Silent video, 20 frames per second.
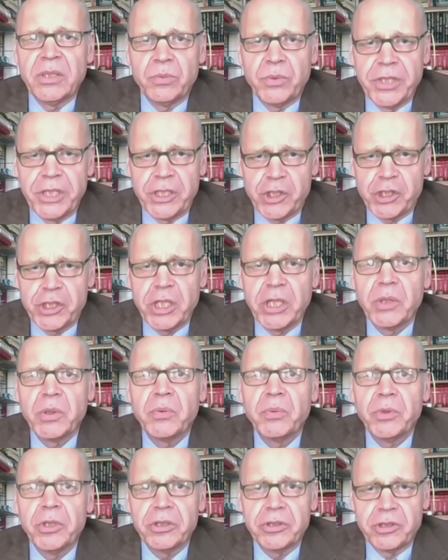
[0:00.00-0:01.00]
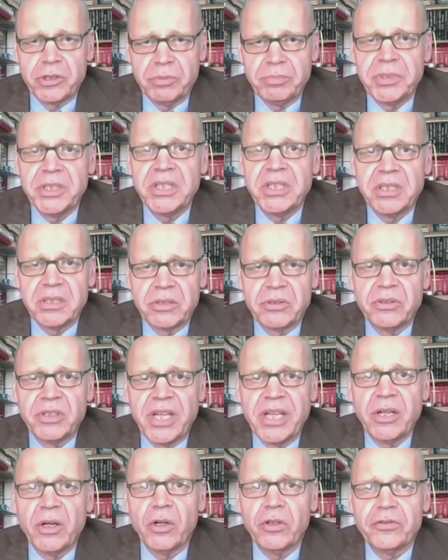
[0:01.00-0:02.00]
which will
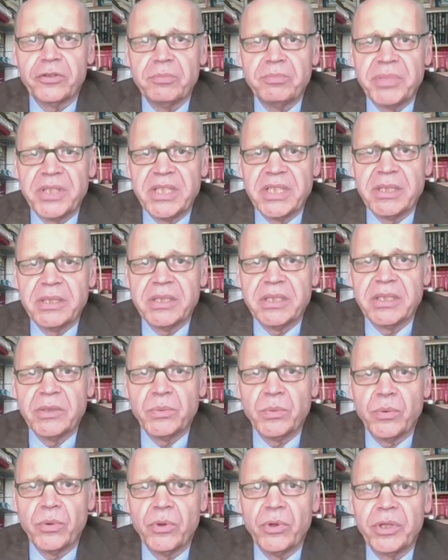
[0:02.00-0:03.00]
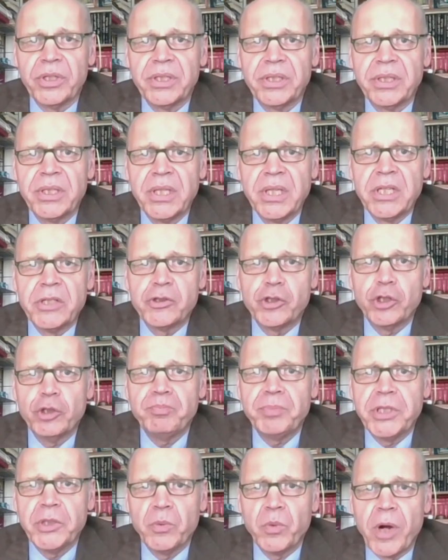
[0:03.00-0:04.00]
today also be awarded,
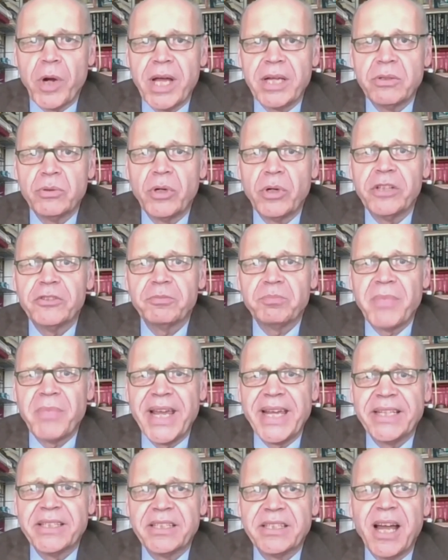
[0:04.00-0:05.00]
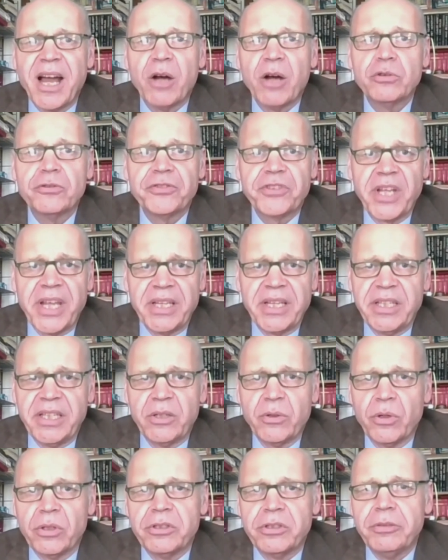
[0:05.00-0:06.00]
should be one who has made an
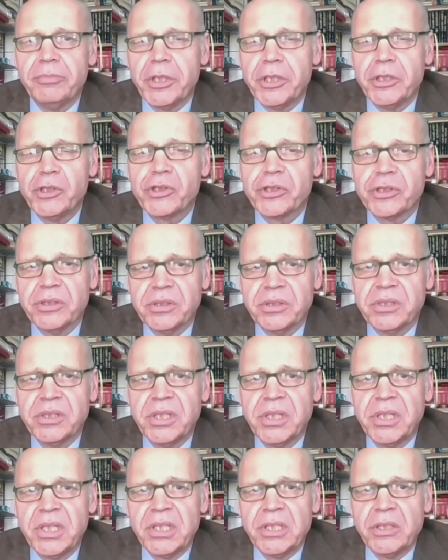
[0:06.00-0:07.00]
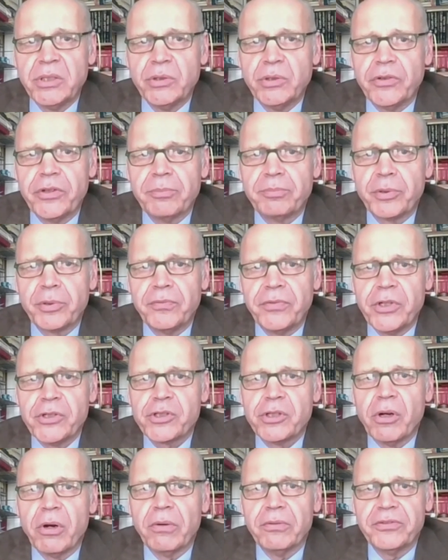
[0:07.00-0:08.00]
outstanding contribution to the
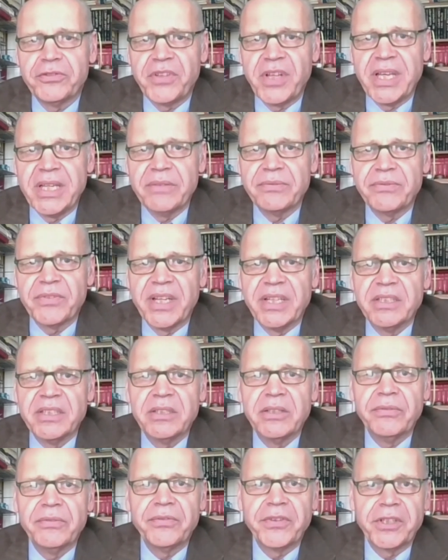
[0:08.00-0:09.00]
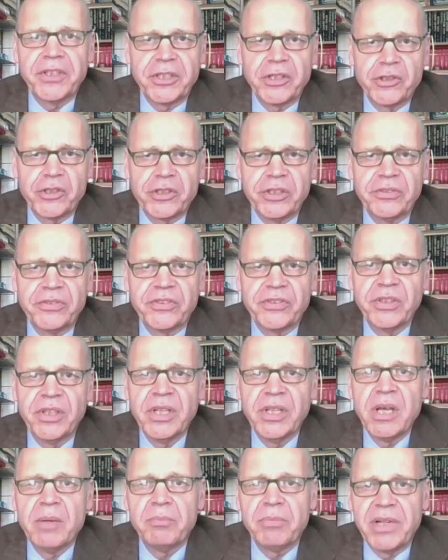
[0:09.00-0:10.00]
provision of safe and efficacious
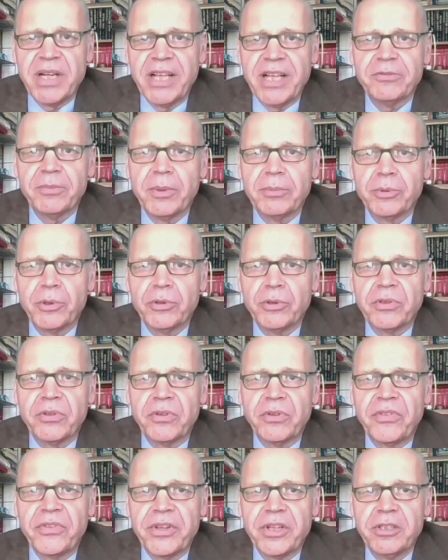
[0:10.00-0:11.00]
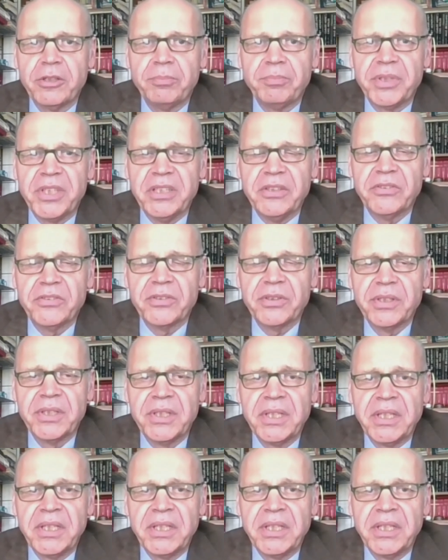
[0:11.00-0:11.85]
plasma-potent therapies.